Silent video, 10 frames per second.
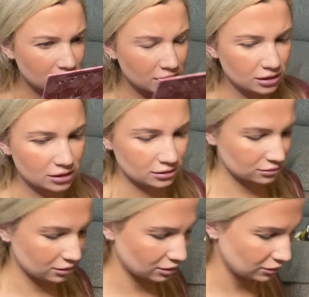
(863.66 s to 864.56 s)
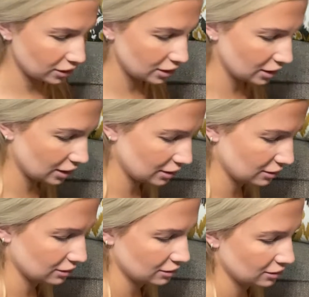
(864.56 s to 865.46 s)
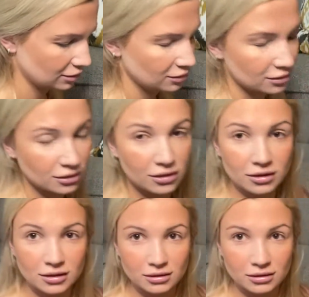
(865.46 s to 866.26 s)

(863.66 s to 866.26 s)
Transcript: I don't know. I need to like go